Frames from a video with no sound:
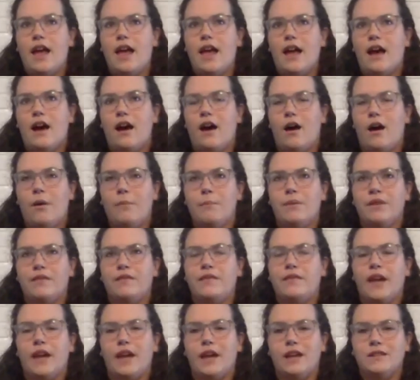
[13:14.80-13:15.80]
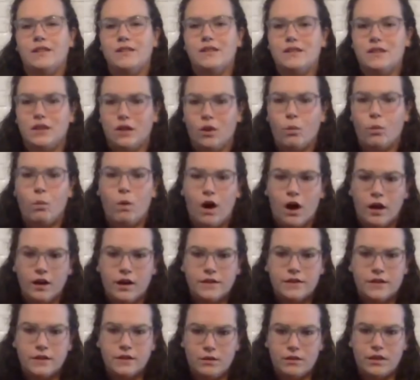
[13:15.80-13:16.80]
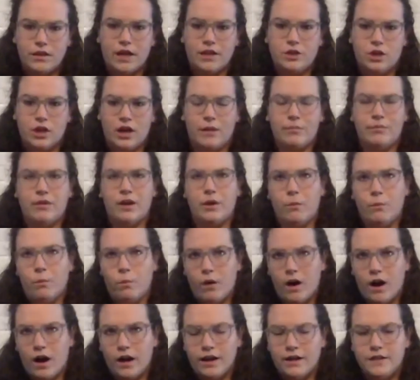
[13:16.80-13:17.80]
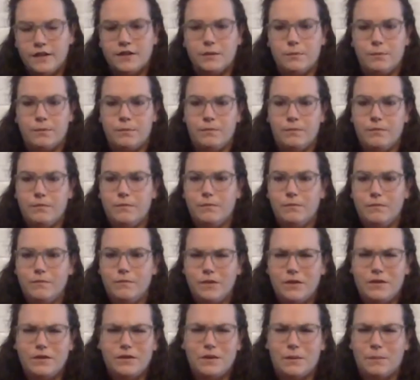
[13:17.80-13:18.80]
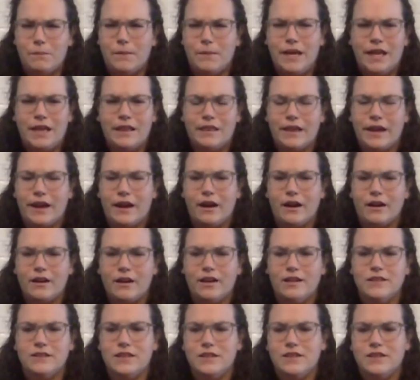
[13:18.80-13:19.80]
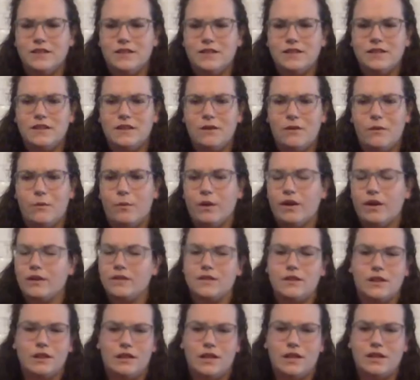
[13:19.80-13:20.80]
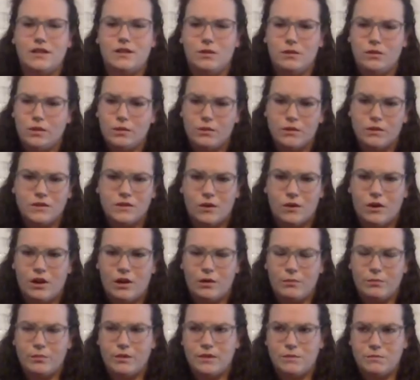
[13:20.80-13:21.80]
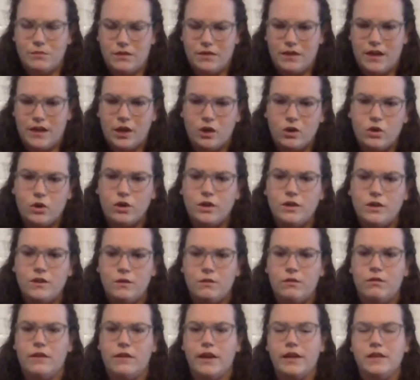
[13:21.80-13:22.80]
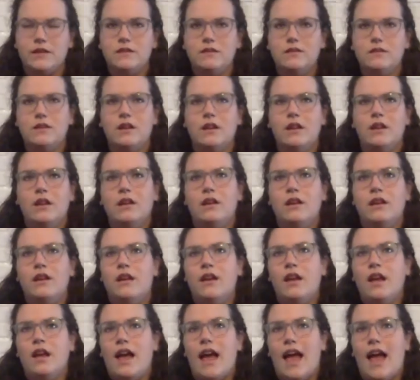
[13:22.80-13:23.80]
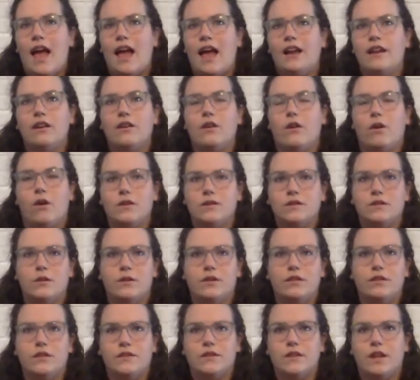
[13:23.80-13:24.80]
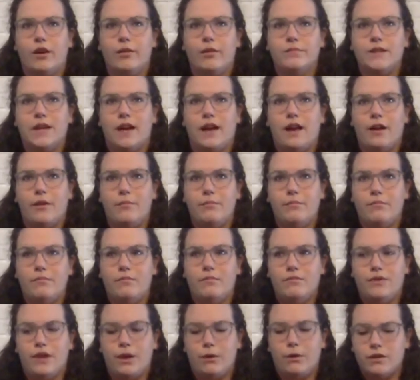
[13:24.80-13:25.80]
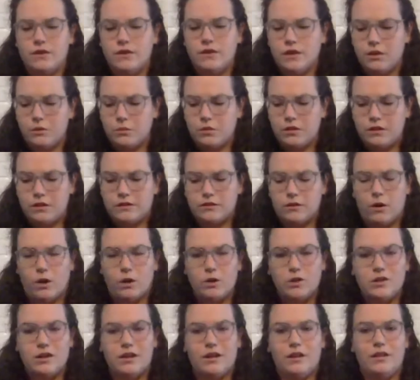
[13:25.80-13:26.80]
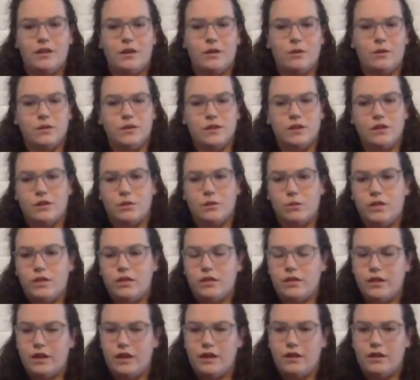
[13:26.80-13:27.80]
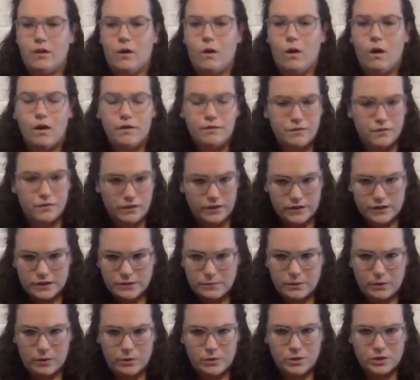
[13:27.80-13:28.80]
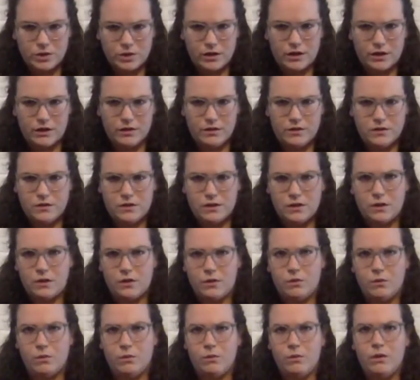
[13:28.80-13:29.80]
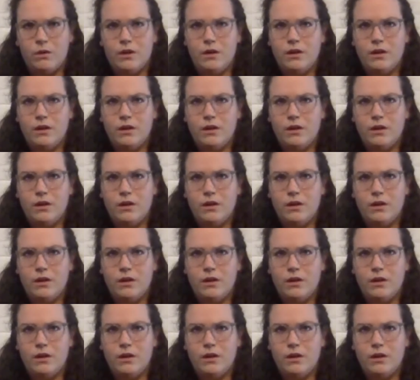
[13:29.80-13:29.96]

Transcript: But they still wanted to do that job. They wanted to be there because it's, what else could they do? They were so helpless, but they could do this. And also at the same time, they were dealing with exhaustion and they were dealing with the awful exposure to